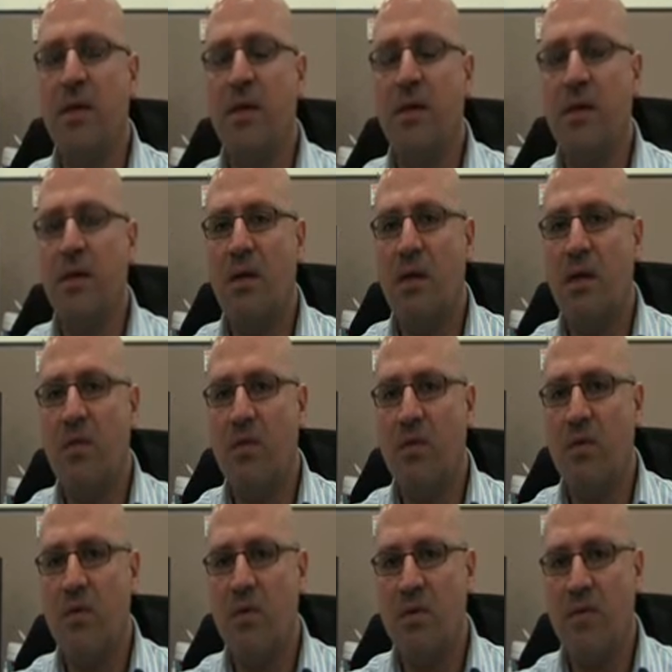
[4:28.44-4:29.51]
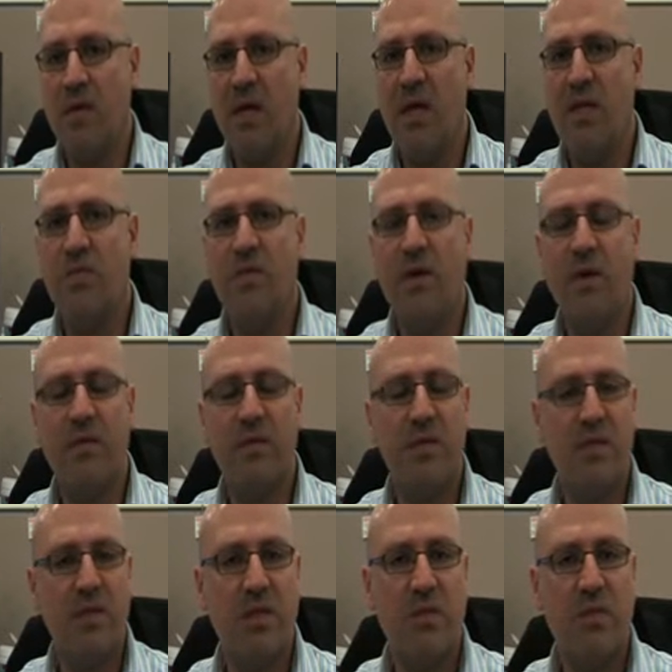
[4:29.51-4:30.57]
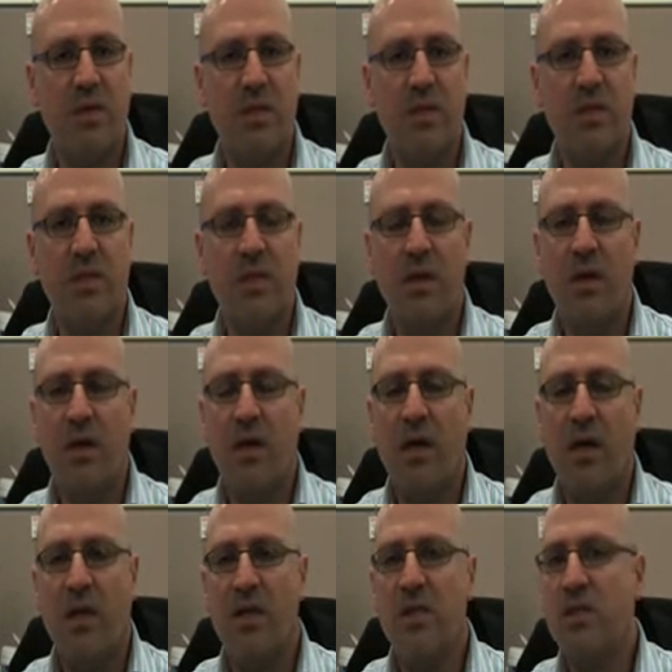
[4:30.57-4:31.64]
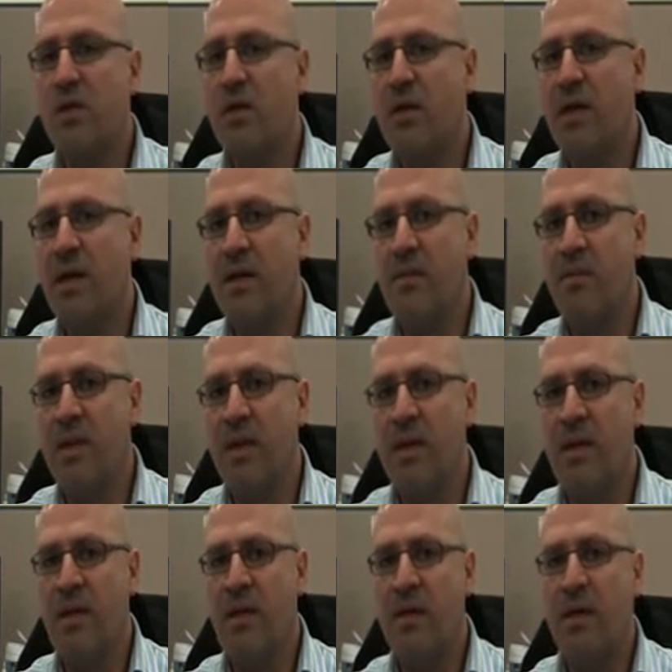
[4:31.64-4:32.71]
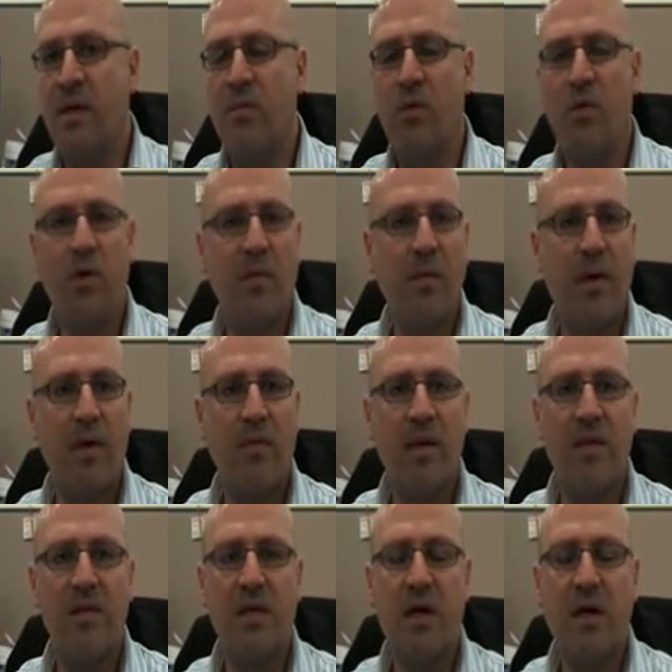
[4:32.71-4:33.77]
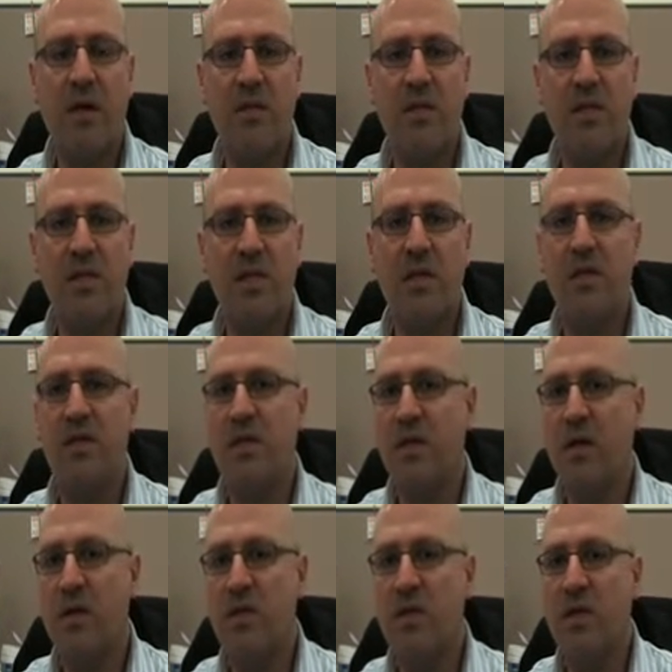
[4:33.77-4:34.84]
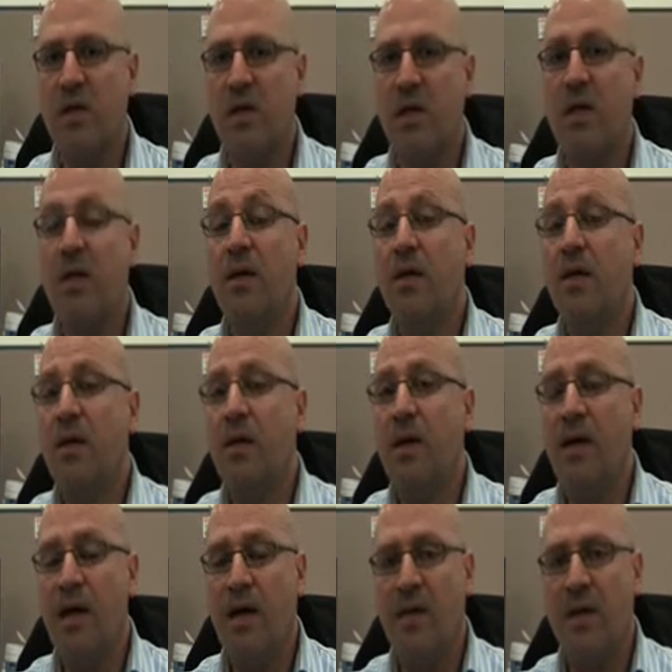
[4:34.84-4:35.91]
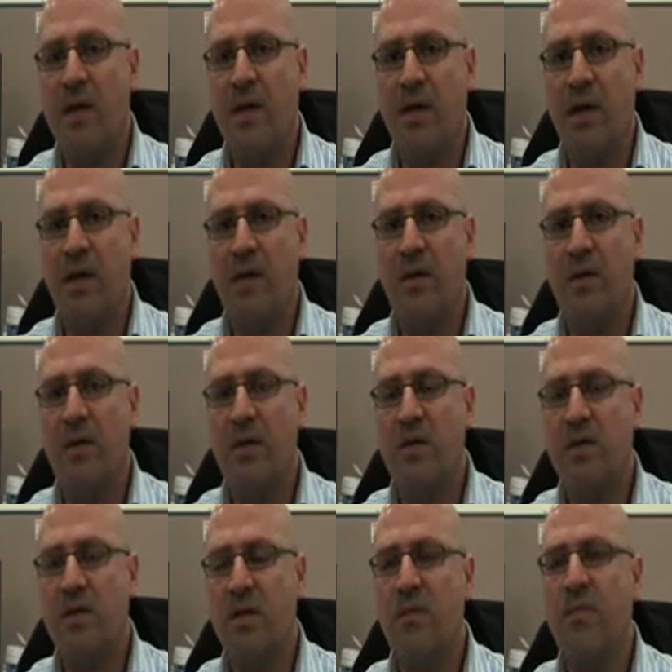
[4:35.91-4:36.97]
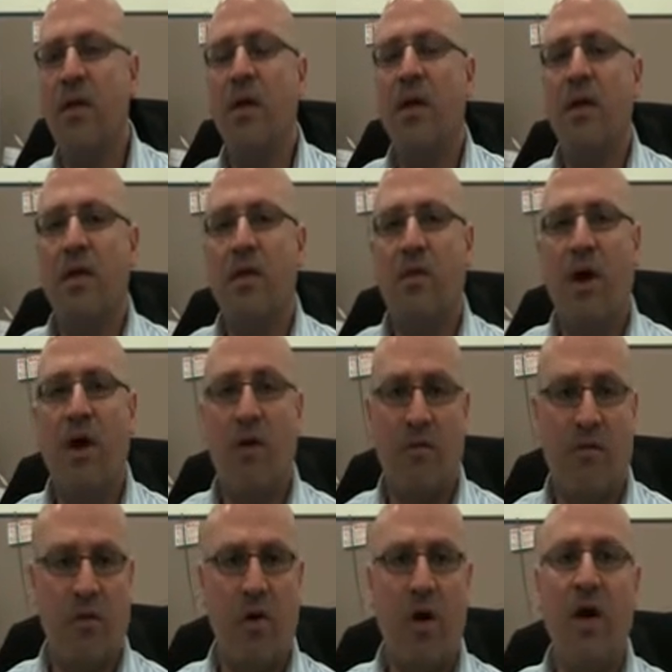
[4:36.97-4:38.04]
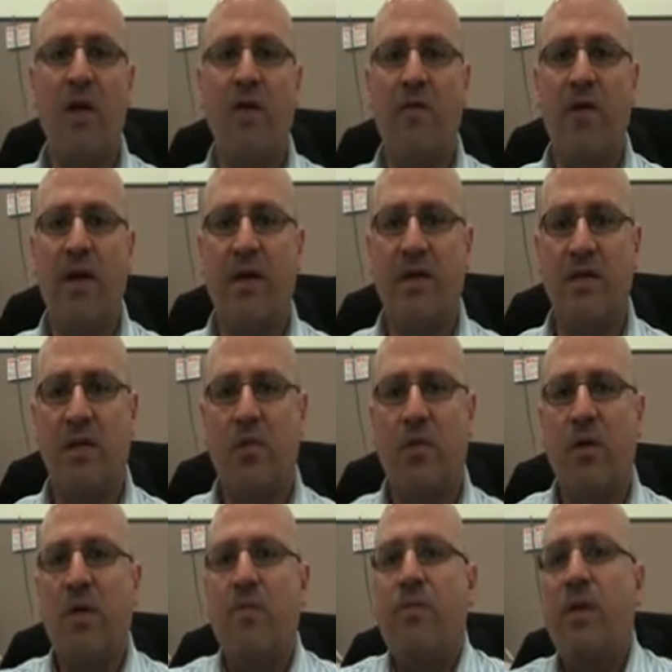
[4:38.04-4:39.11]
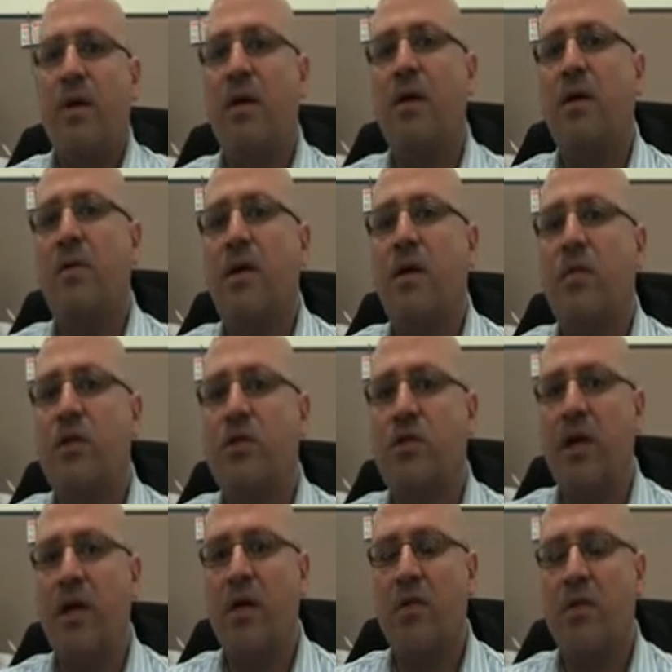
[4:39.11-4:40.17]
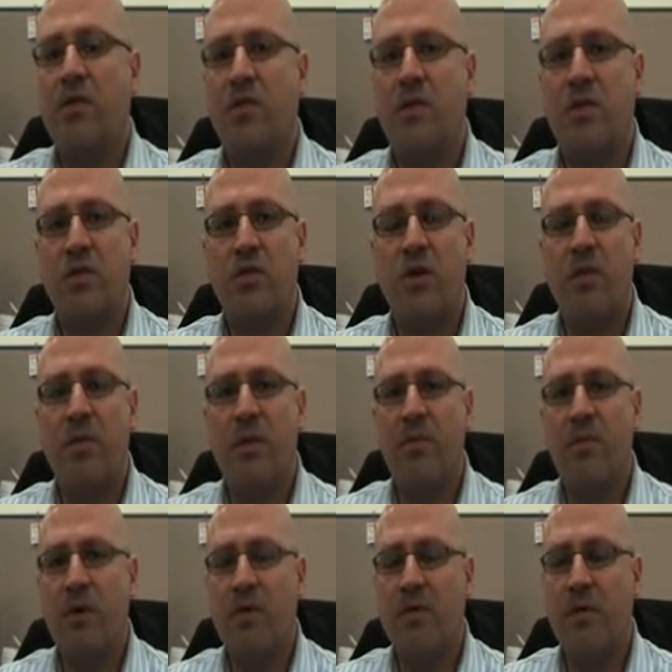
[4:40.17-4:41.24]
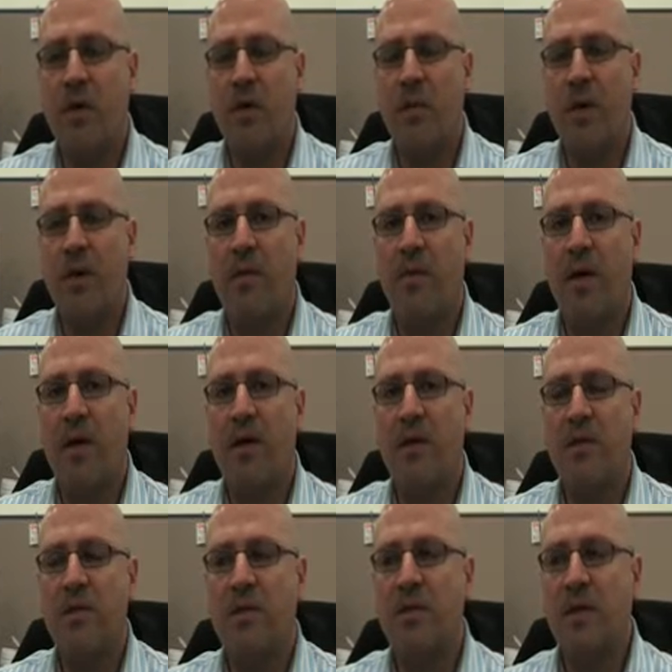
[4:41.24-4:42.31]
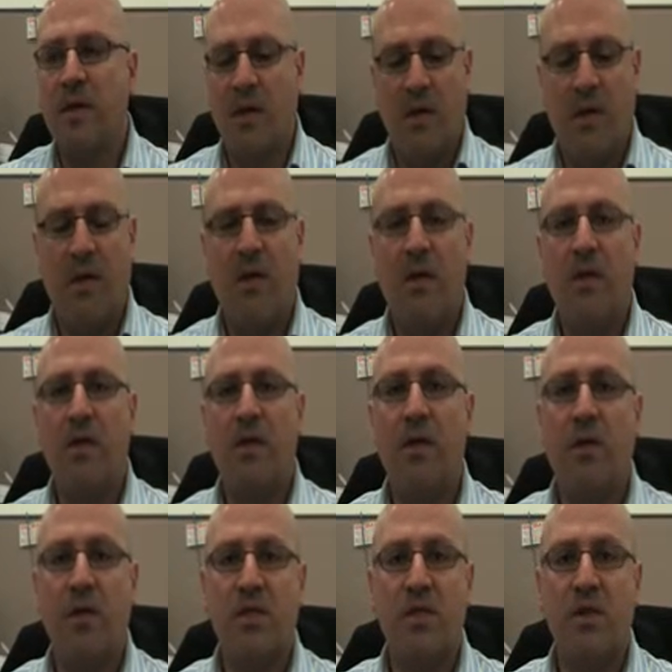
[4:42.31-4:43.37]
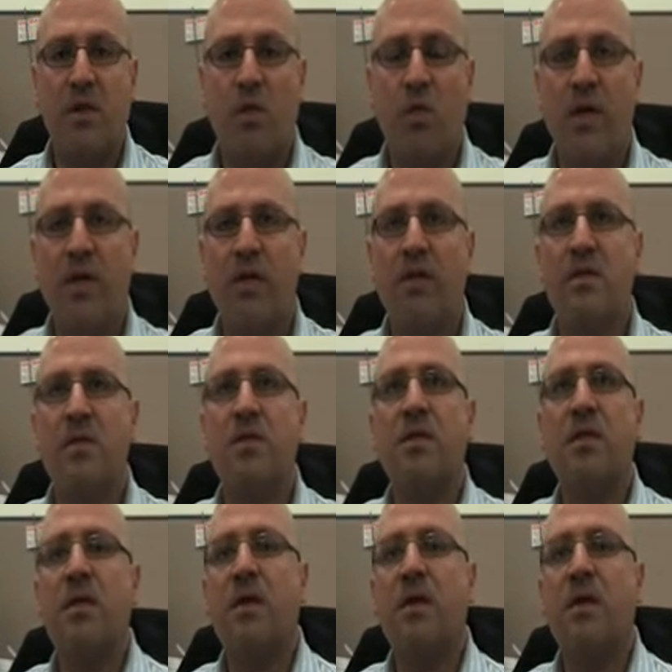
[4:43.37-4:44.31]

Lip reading: over the course of the last 5 to 6 weeks. That's certainly underpinning more commodity-based currencies such as the Aussie dollar and the Canadian dollar. So there are a variety of factors that we're tracking which are extremely bullish for commodity markets. US dollar weakness,